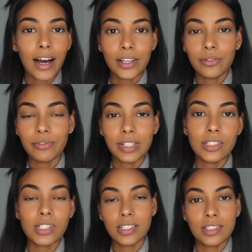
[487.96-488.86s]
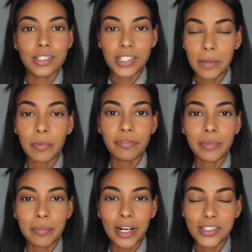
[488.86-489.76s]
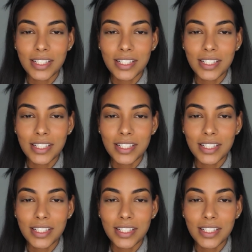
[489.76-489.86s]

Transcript: I don't really change the shape of my brows.